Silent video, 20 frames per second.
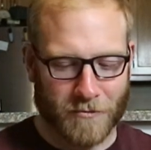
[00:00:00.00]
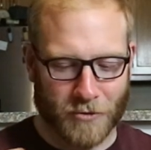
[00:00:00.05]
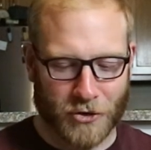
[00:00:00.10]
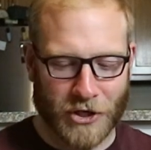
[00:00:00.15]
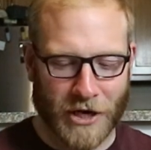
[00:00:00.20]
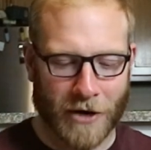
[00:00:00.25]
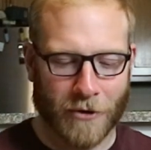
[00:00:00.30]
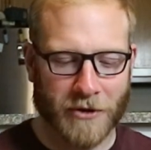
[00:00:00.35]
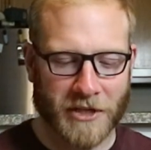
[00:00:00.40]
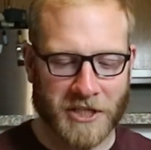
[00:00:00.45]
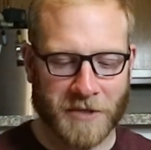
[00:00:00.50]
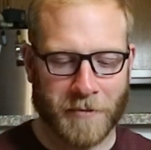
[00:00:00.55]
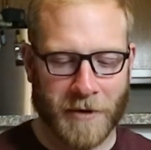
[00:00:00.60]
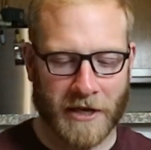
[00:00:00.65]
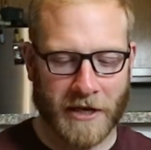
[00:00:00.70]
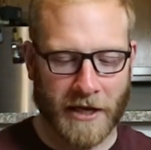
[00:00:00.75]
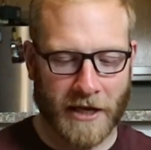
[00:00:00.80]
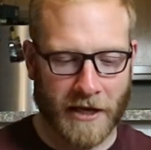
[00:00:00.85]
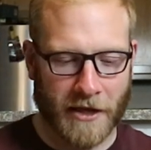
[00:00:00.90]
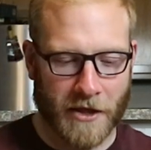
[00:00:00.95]
generally
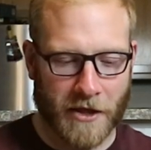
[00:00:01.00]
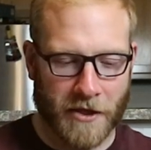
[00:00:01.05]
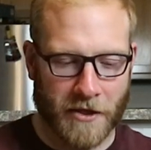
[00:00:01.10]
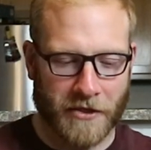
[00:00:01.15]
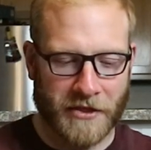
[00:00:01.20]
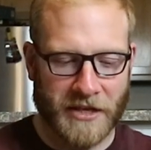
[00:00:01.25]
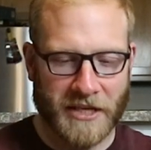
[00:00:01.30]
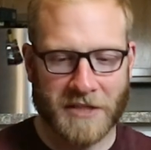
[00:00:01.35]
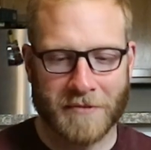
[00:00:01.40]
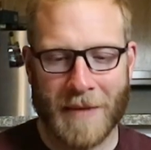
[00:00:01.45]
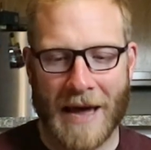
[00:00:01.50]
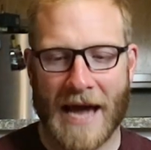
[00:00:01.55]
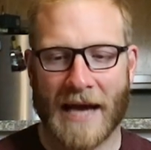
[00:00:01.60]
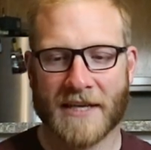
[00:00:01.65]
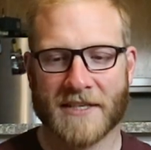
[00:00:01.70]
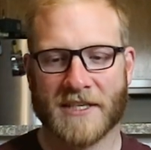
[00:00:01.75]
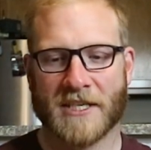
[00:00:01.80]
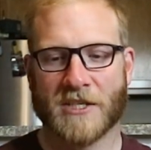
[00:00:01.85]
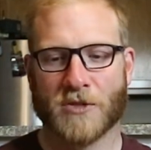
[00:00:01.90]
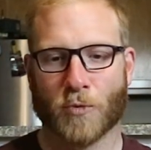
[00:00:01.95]
speaking, these
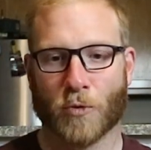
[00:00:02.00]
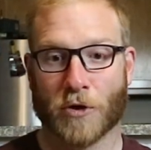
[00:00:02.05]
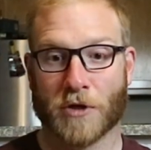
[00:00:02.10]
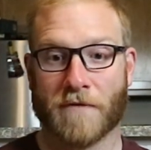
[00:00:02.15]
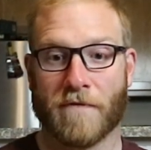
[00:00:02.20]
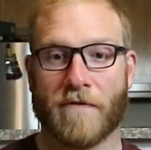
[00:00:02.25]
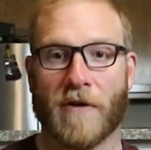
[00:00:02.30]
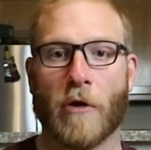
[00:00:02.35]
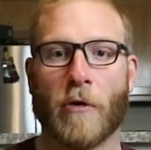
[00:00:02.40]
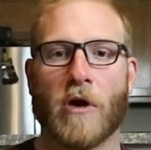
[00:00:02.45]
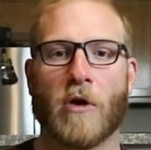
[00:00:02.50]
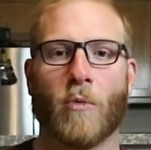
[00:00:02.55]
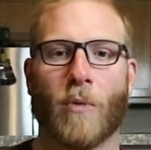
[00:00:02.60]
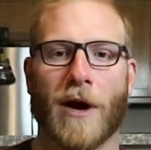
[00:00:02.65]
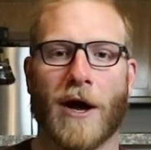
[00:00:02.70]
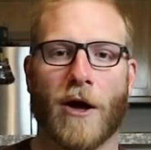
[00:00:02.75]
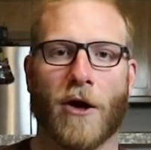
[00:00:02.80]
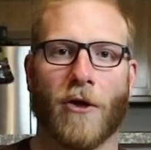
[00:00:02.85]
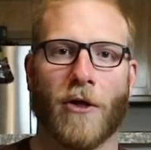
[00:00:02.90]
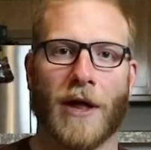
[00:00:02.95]
magazines worked very
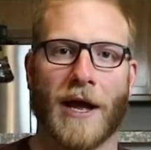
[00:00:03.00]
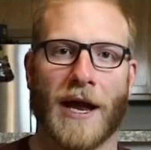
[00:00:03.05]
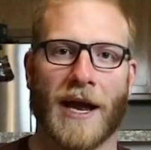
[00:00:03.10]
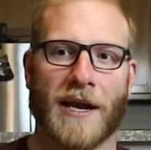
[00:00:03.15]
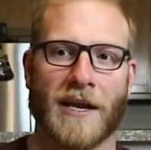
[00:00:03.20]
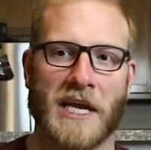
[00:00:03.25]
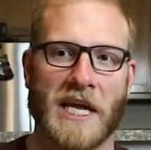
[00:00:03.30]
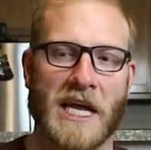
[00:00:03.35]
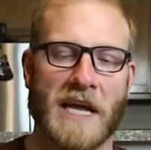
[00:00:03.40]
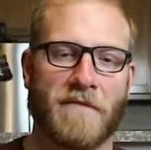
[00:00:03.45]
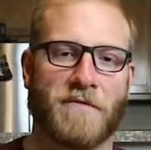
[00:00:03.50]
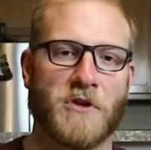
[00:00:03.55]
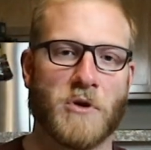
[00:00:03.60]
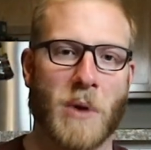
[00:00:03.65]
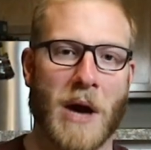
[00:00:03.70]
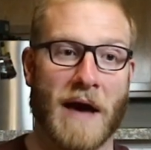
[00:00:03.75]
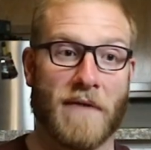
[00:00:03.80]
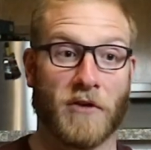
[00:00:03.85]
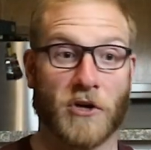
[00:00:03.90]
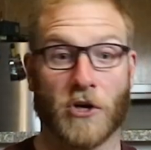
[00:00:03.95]
well, and if
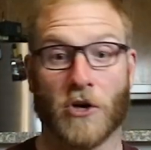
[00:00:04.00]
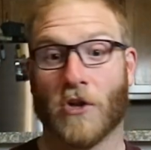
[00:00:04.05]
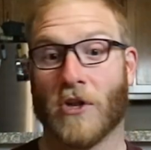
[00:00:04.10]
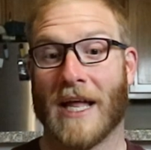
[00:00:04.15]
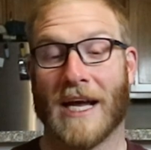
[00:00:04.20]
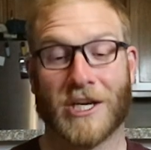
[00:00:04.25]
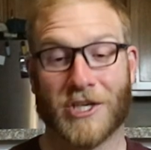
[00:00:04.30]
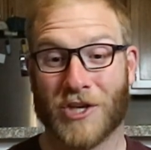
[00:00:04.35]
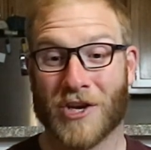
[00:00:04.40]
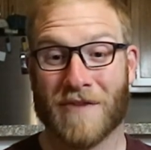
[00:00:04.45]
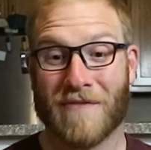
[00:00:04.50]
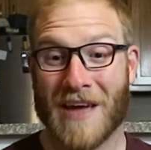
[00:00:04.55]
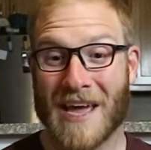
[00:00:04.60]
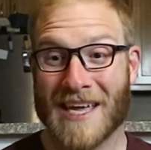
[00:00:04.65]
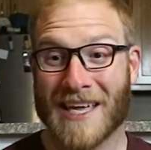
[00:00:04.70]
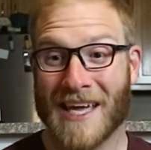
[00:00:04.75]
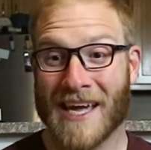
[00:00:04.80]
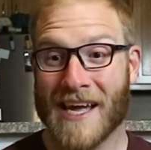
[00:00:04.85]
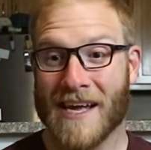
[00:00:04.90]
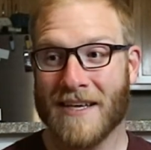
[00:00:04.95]
you have a collection of
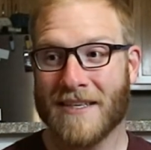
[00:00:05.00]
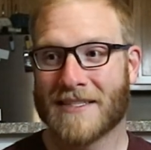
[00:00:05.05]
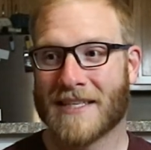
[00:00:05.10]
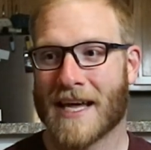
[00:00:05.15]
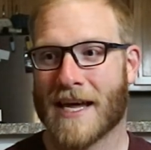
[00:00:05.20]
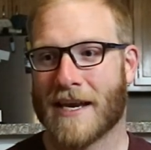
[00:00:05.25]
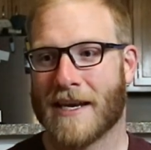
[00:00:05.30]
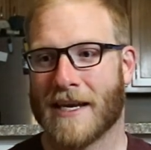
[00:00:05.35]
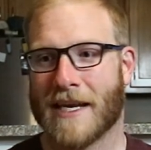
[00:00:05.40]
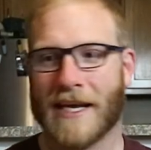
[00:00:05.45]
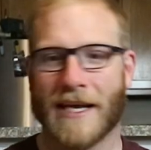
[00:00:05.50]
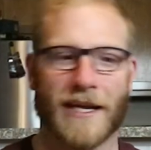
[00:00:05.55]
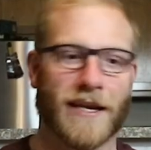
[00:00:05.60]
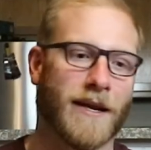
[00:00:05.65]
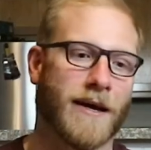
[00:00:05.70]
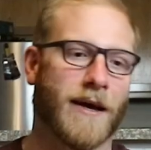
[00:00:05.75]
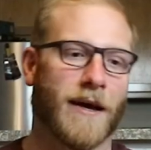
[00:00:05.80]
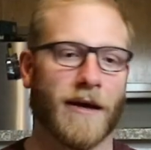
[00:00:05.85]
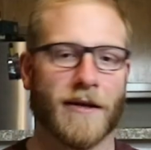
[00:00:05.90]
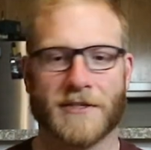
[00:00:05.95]
AKs that
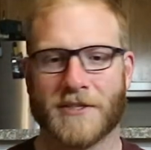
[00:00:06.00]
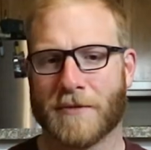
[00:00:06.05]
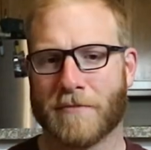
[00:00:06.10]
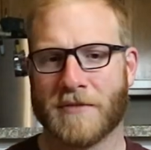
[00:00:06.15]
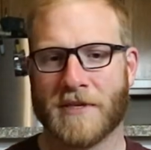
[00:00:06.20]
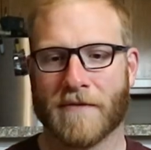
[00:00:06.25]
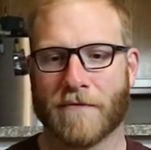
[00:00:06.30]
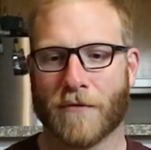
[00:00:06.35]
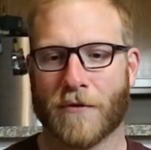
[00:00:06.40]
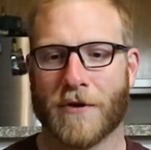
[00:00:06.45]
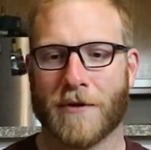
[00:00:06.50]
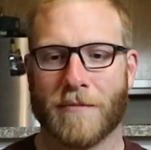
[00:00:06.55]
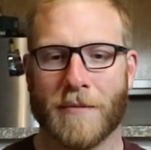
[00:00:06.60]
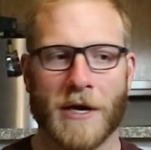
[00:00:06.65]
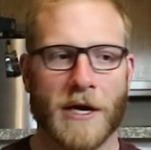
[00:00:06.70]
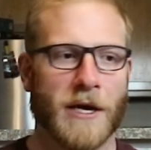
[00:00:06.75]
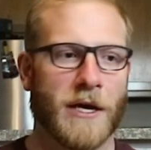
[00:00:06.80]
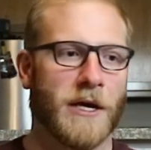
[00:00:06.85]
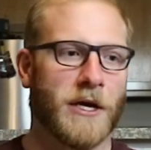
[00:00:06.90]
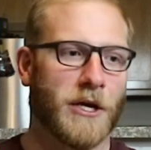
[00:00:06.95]
need some different,
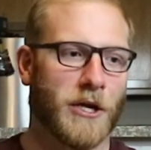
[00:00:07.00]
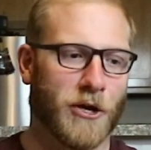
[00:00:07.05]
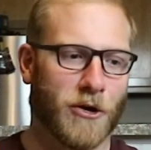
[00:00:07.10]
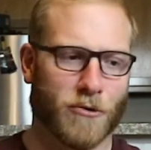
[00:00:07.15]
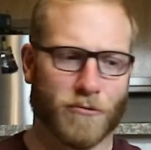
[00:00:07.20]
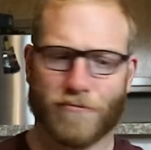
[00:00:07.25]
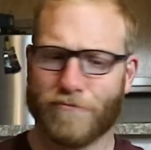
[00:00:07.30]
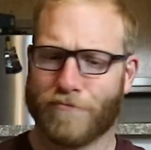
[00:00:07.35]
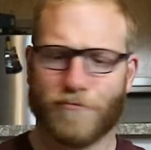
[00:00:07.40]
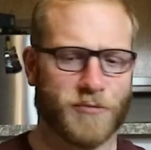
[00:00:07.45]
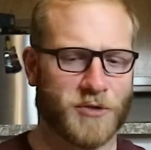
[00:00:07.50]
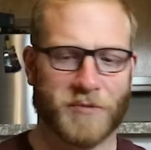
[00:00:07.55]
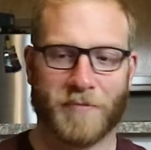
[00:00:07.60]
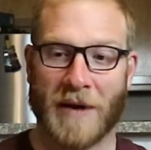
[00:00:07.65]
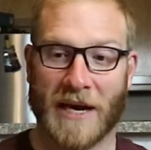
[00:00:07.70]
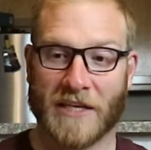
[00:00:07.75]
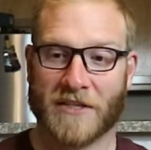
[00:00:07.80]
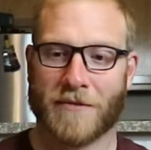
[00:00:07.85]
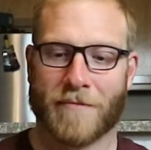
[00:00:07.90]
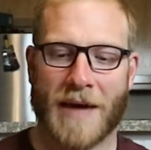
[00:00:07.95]
you know,
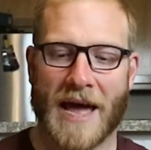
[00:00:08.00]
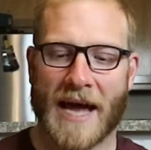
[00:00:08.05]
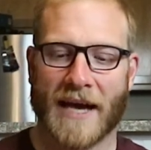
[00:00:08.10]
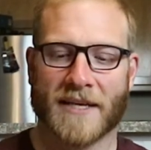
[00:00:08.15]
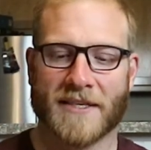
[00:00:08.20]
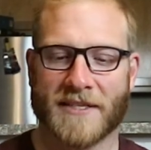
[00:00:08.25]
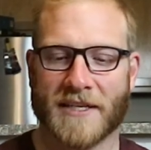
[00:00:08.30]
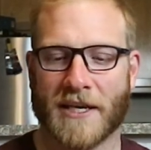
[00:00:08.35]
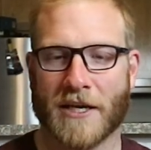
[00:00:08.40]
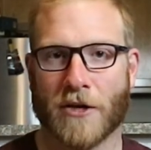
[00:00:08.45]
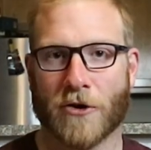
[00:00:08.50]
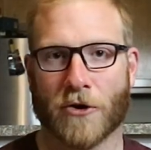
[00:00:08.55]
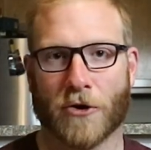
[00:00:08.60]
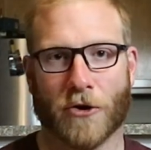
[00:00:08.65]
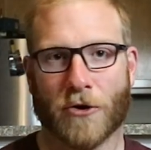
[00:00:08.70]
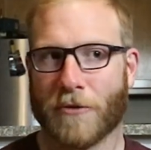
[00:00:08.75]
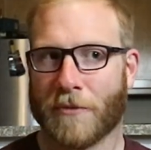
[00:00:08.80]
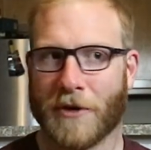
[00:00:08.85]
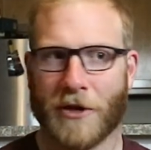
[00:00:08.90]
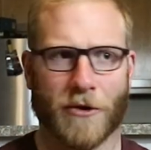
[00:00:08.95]
specs of magazine,
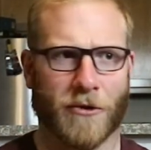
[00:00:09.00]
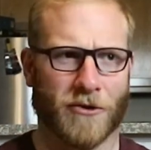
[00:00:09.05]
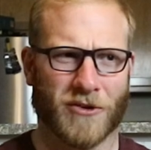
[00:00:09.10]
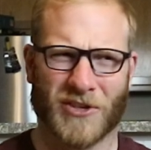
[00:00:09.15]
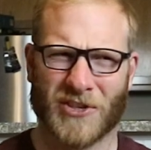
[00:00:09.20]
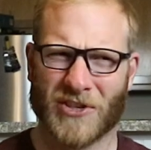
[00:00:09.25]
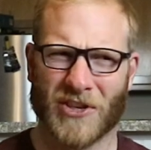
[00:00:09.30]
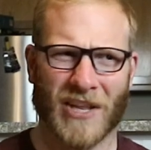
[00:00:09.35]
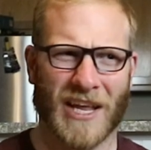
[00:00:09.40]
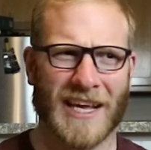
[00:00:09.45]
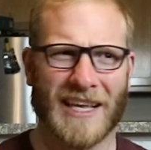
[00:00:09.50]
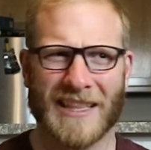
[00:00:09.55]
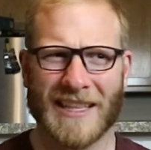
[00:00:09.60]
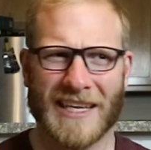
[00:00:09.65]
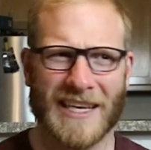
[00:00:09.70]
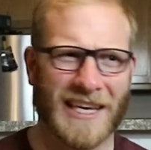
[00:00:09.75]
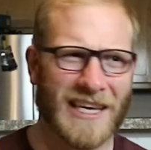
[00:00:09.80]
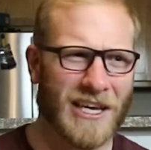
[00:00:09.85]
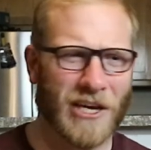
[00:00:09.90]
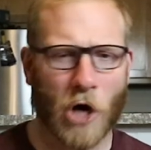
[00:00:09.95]
or, you know, they're
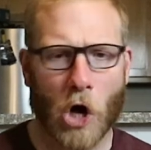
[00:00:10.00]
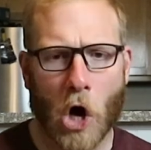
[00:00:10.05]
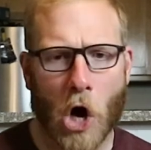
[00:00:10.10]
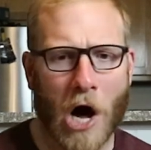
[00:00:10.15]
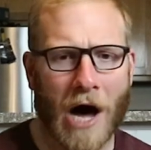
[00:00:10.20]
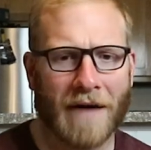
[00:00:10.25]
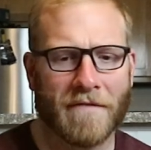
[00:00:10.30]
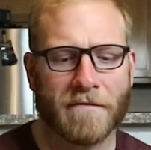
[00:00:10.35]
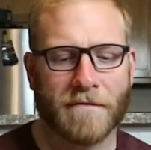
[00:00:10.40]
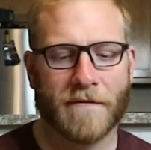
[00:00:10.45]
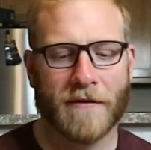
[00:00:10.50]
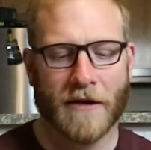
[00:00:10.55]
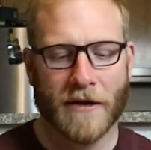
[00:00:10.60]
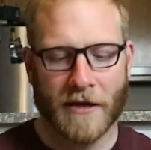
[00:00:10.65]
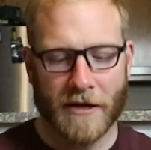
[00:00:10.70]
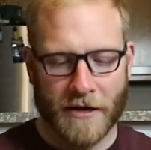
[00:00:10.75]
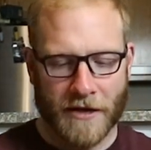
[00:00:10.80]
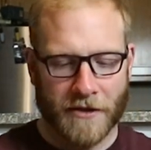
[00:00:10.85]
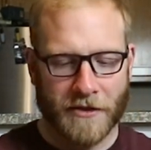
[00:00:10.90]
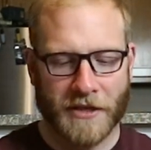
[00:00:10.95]
slightly off,
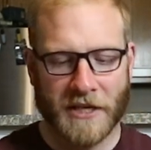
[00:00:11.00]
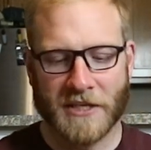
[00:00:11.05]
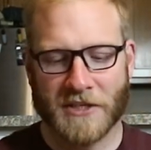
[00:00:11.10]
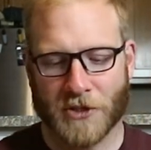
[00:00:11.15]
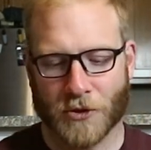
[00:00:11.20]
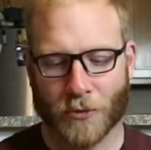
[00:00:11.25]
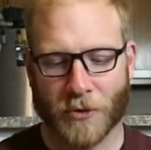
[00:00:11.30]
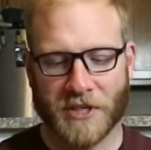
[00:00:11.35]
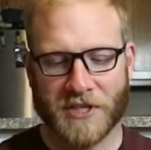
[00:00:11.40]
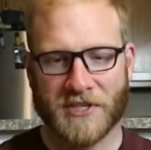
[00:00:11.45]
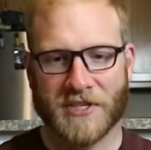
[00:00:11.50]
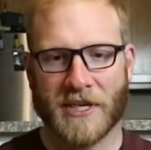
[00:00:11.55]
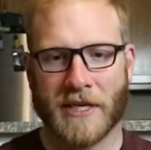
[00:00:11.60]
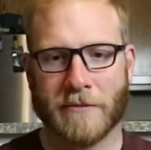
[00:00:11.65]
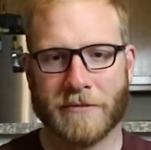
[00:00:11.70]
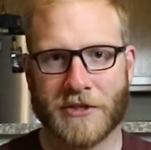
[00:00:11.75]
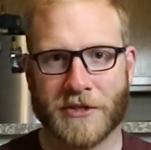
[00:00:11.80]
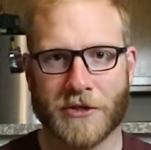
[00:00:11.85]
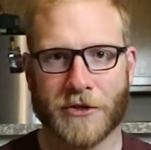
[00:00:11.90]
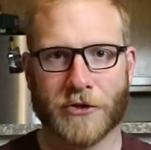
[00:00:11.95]
these three
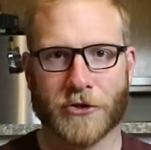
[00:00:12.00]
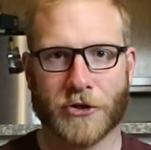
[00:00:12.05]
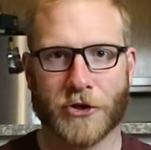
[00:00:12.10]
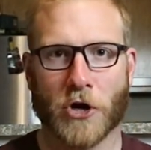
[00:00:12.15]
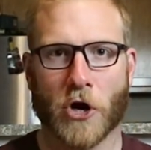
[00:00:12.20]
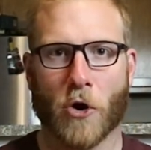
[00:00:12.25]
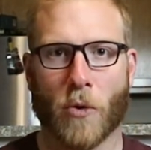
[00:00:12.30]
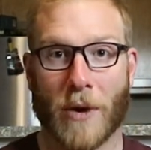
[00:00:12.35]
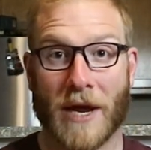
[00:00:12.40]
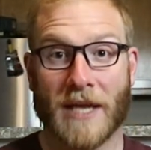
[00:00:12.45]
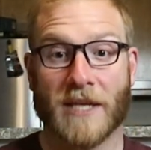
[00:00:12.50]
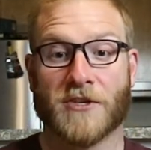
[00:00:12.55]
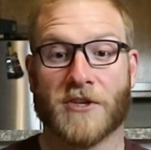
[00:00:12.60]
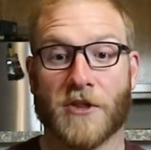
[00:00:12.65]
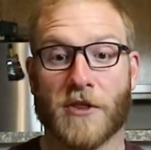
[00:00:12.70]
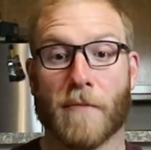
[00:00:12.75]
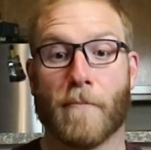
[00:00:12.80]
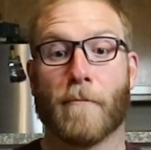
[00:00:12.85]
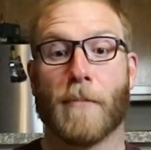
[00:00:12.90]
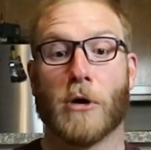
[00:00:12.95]
seem to go
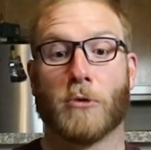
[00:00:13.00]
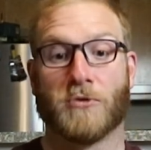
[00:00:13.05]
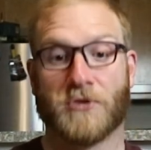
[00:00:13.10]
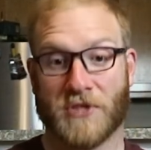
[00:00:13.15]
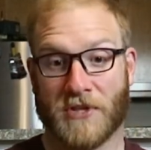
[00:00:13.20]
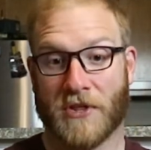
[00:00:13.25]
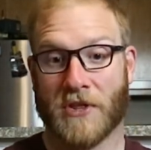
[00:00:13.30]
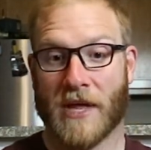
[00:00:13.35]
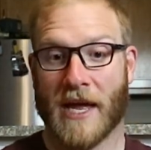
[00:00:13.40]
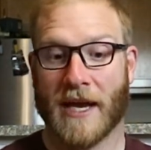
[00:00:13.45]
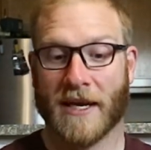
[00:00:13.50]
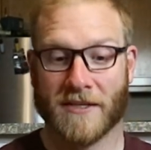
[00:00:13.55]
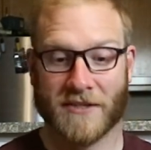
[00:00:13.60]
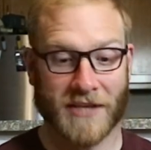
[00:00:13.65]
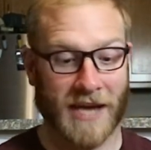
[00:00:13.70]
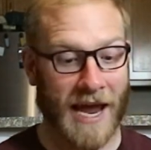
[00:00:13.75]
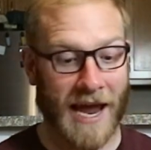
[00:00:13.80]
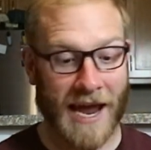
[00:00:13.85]
into the most things.